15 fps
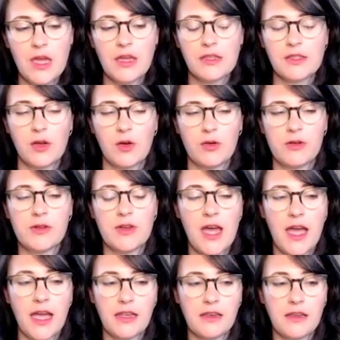So it would
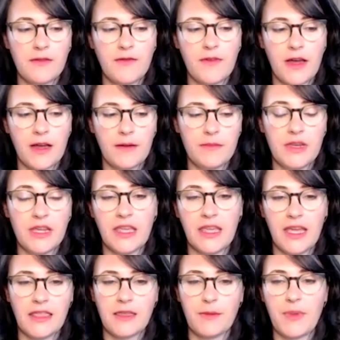kind of
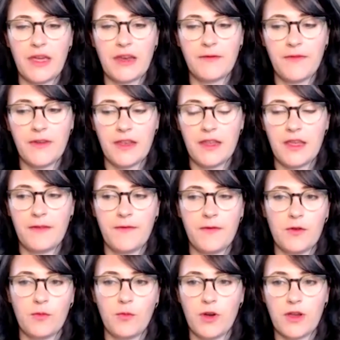negate the benefit if
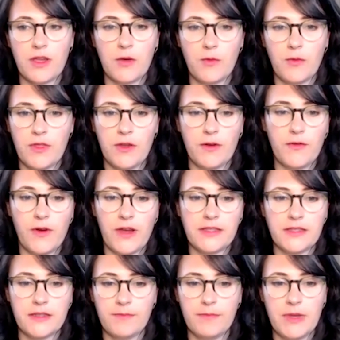you're working with your
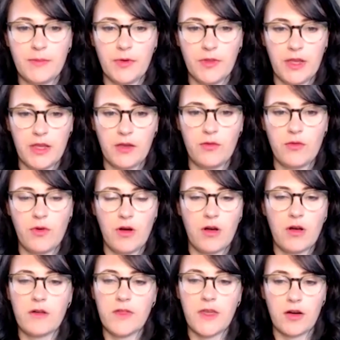friends and people
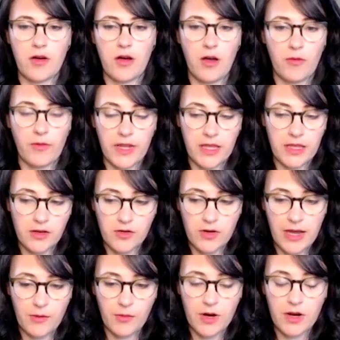that are already in your
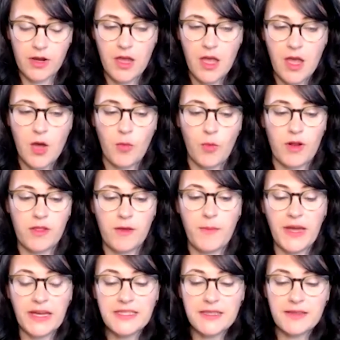network. One of the
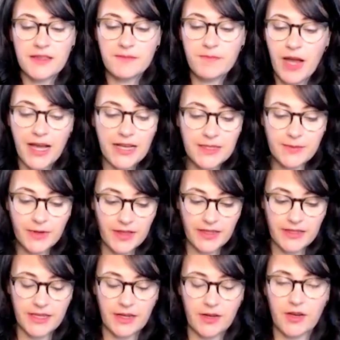best possible
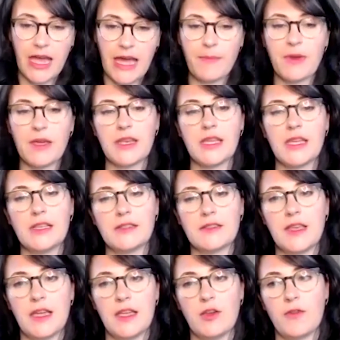things that could happen is
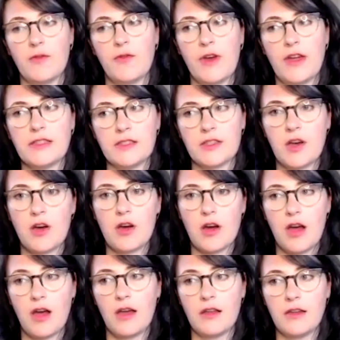that your friends are
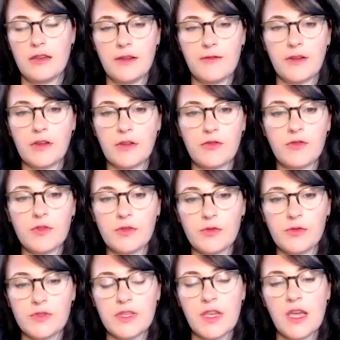on different crews.